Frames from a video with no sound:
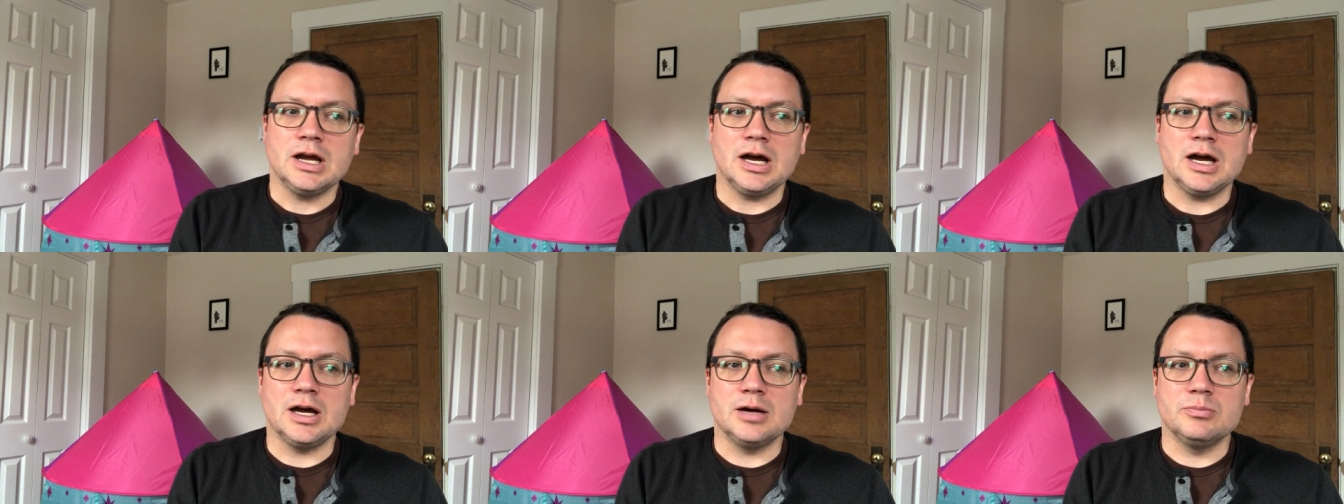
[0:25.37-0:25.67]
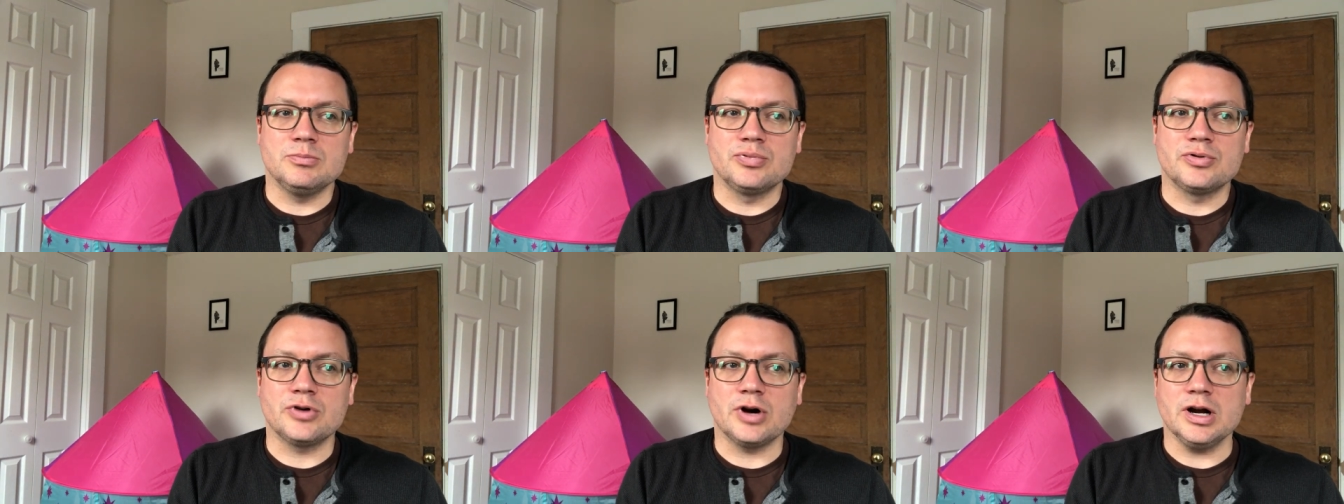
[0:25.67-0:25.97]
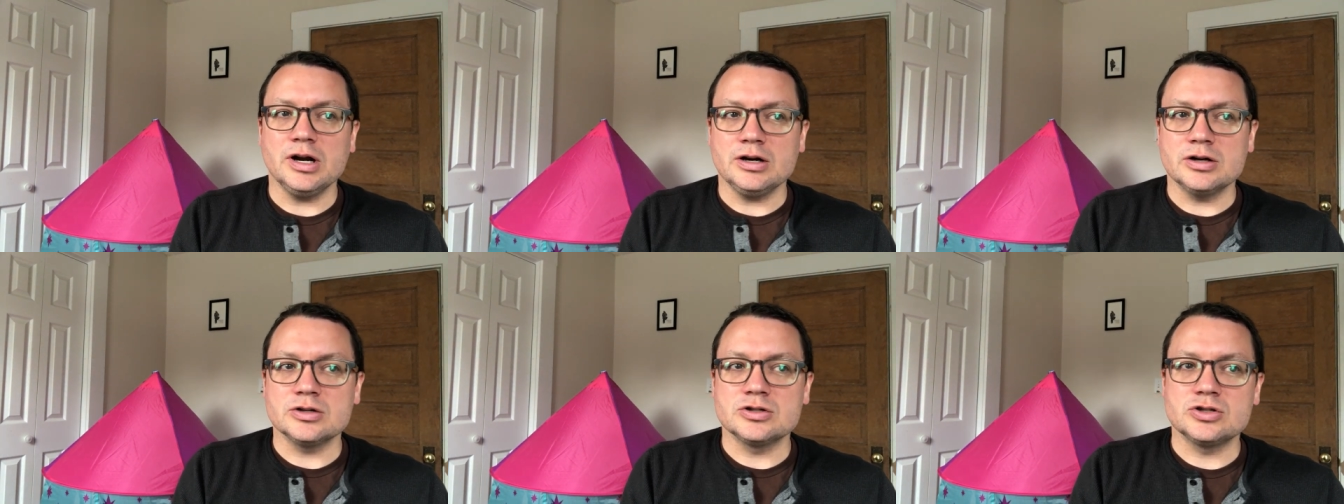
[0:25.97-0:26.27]
Um,
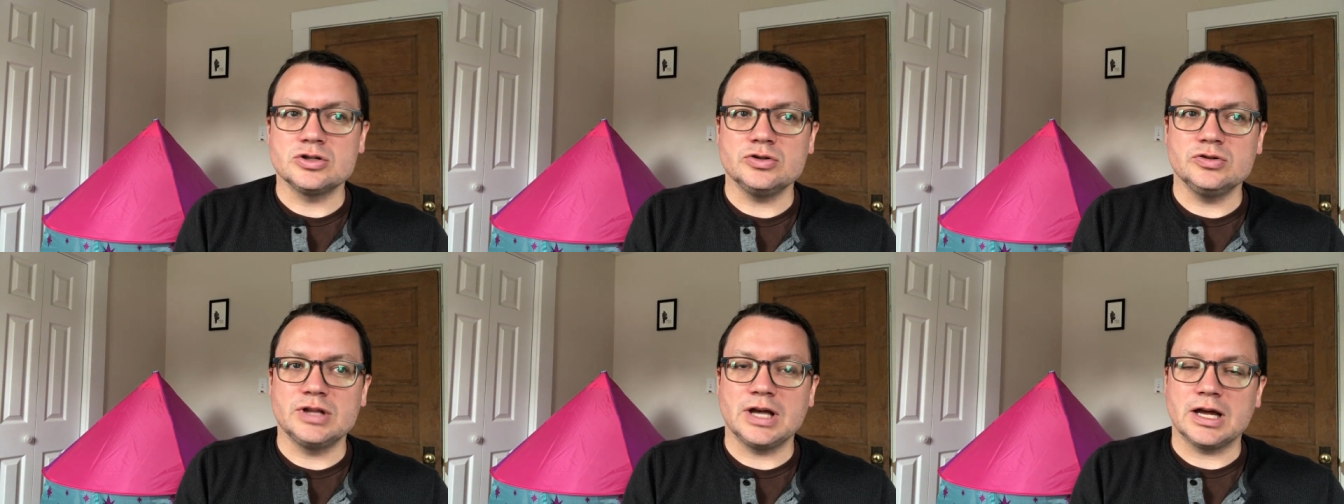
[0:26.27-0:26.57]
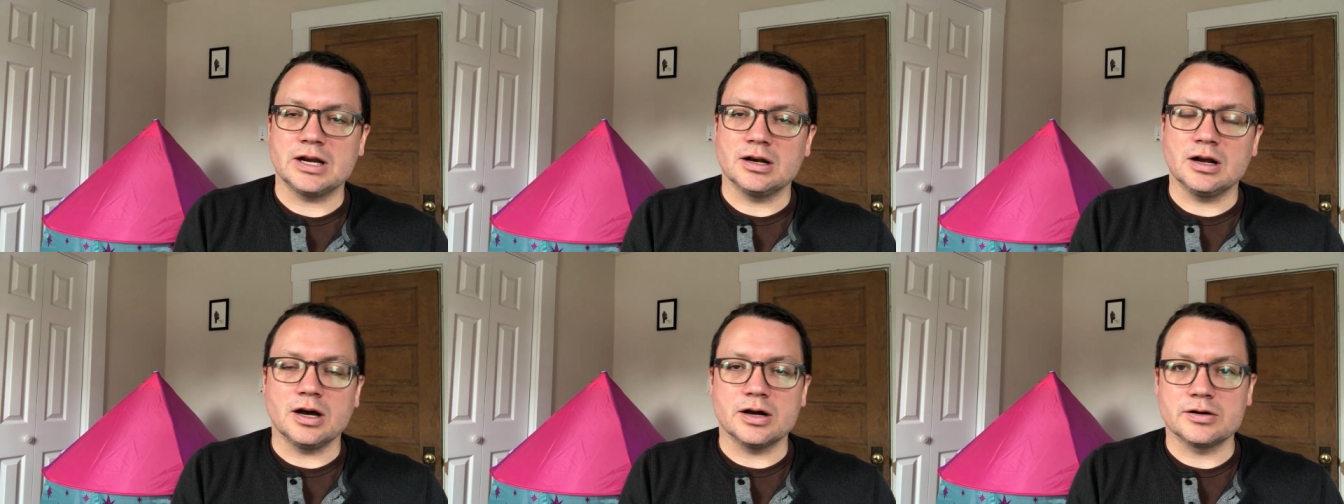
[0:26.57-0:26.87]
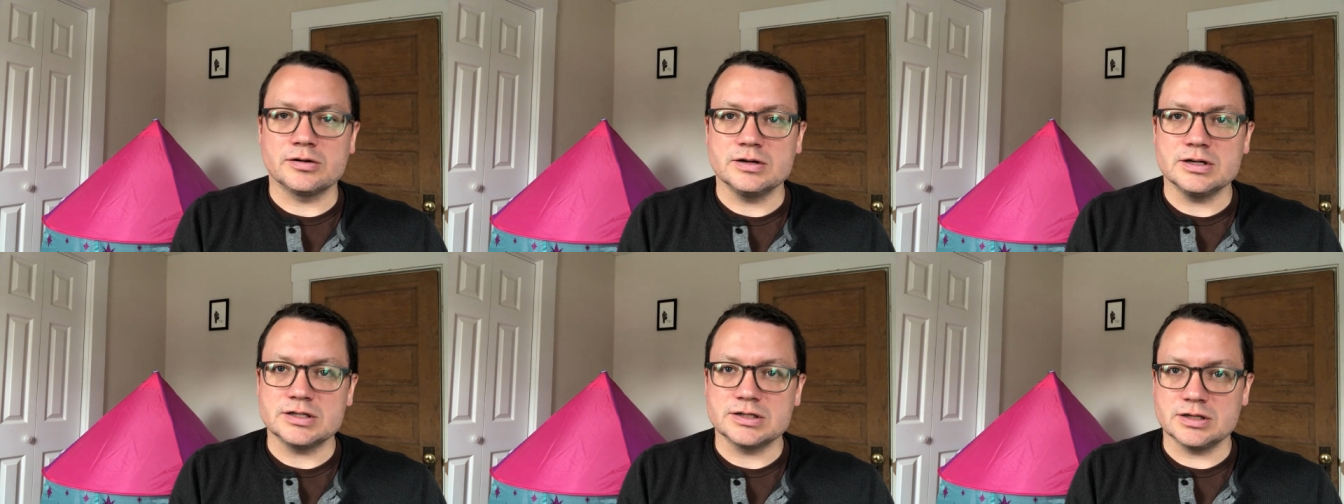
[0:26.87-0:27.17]
prior to that
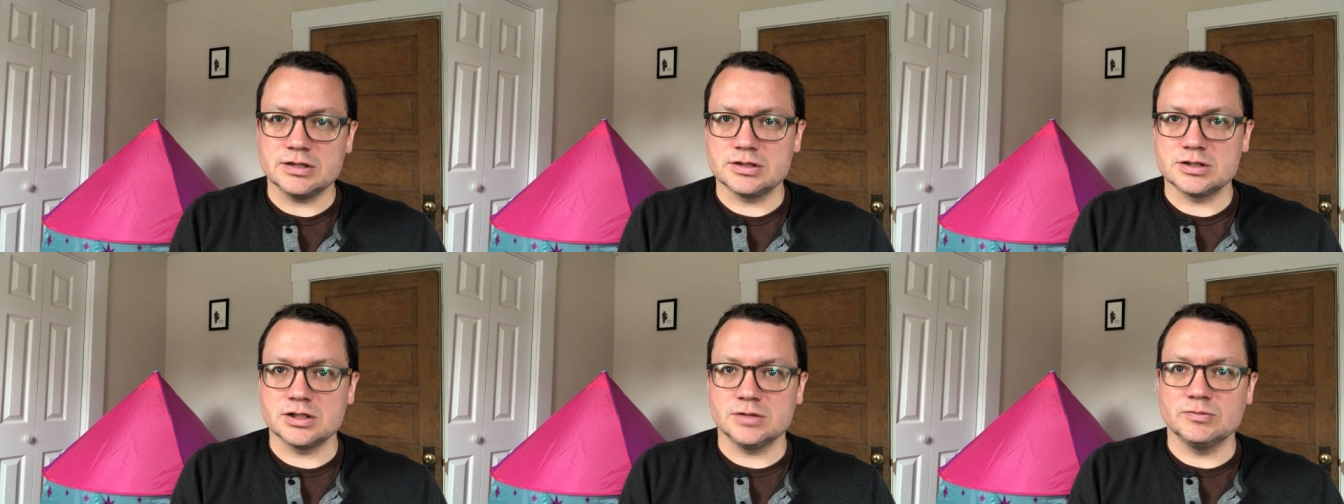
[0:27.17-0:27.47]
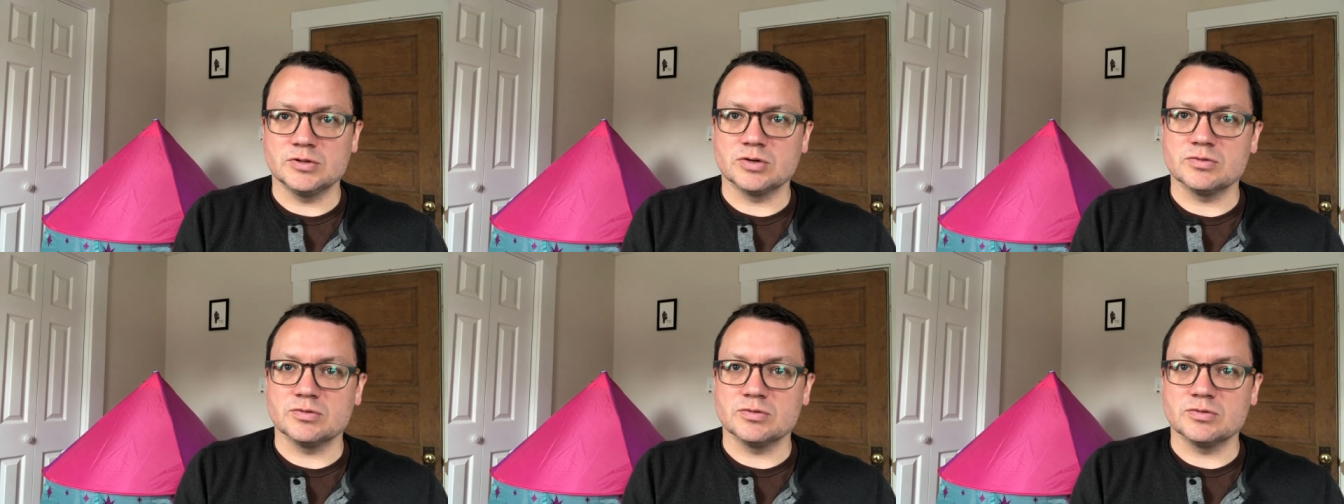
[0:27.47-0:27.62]
lottery system,